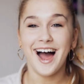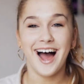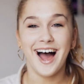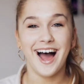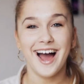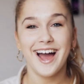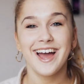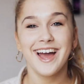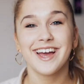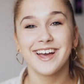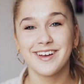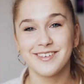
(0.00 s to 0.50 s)

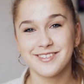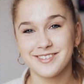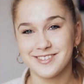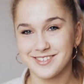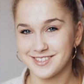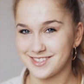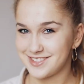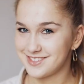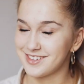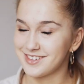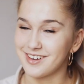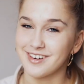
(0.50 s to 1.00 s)
I have to
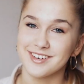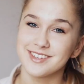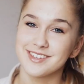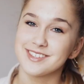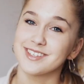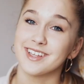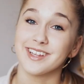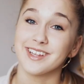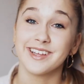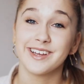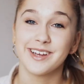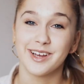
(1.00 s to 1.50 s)
start
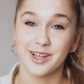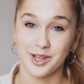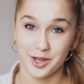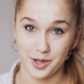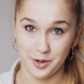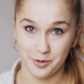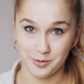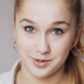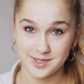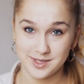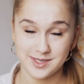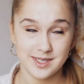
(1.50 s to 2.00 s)
selling
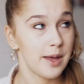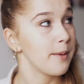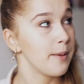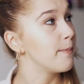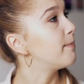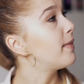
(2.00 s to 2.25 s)
clothes.